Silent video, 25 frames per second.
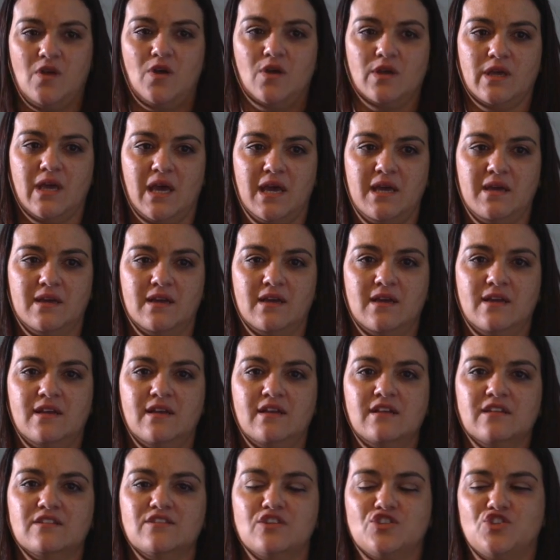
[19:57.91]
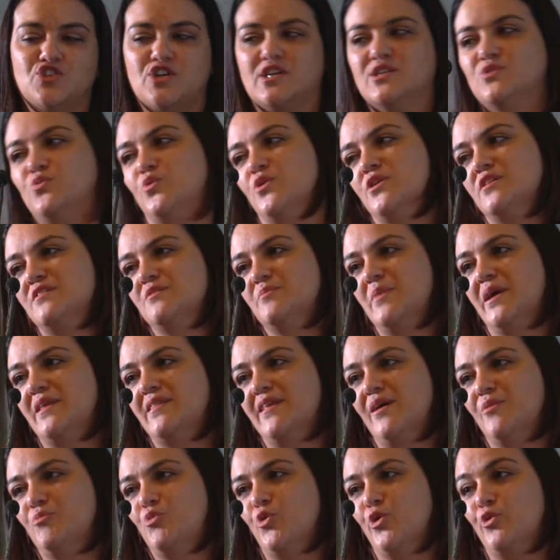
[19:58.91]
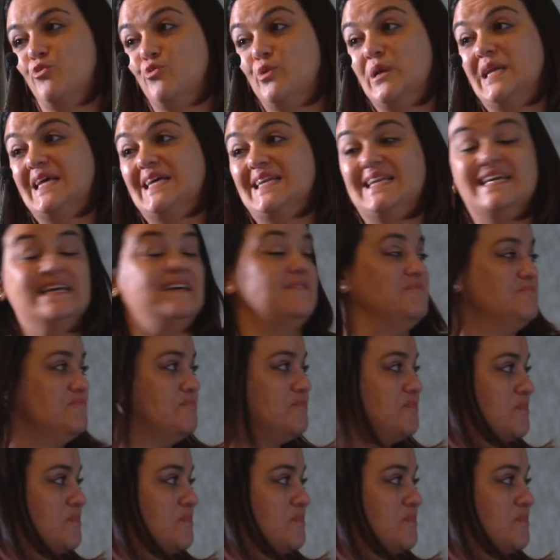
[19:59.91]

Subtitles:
Okay, so just wanted to make that point really clear.